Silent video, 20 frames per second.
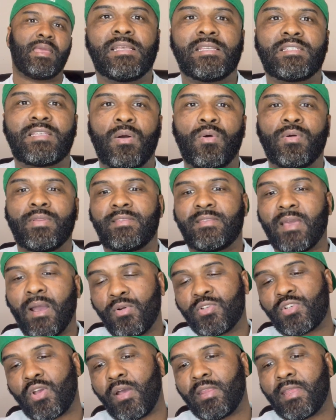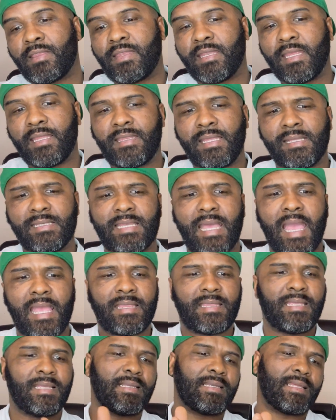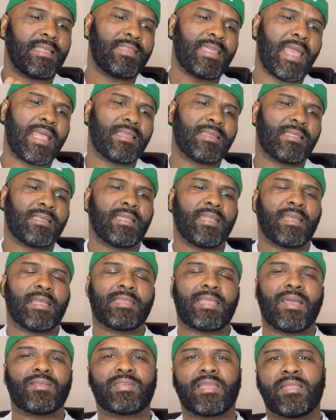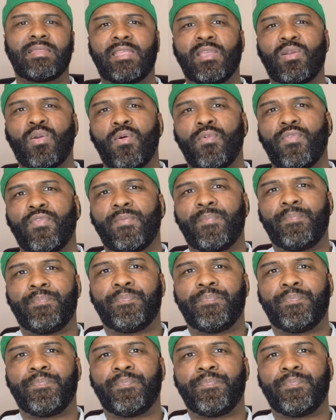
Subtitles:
So those are the three things I think that Gregor Townsend can tick off